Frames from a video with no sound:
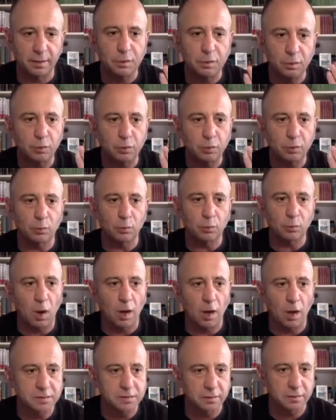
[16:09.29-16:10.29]
I mean, you can
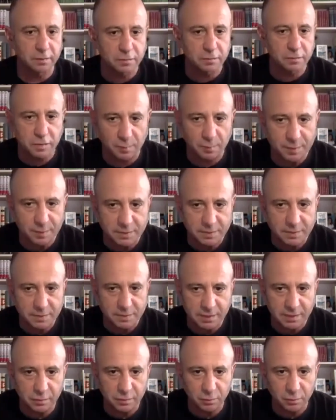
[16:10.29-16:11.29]
walk into the Scarpa
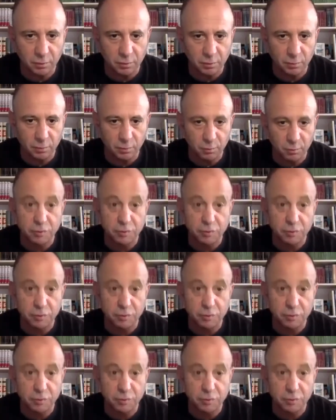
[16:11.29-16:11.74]
tasting room,